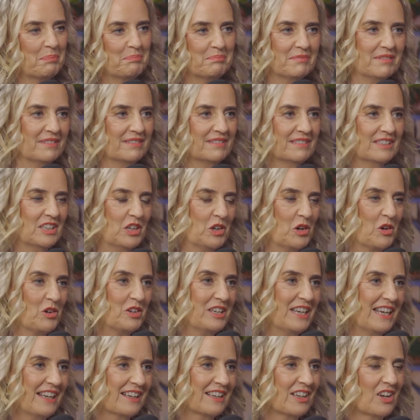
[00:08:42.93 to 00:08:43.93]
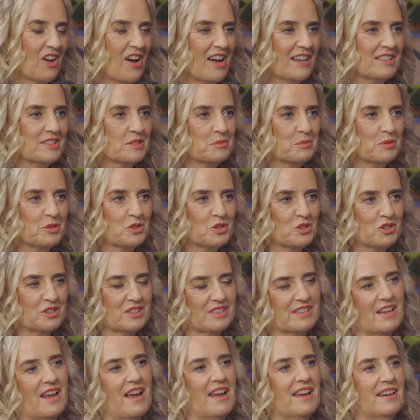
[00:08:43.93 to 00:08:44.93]
necklines, would you
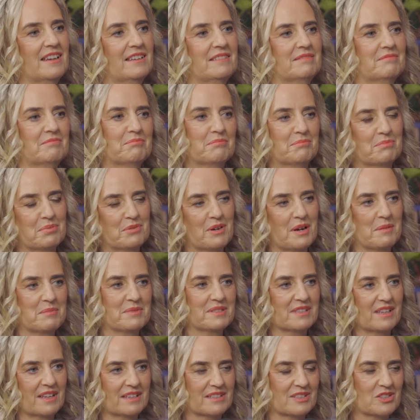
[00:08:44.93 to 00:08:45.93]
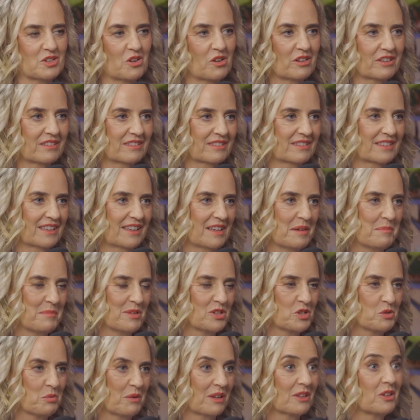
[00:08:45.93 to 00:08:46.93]
say perhaps that's not the
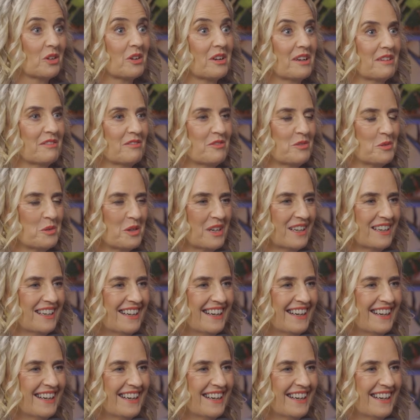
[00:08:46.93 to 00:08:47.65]
image we're looking for?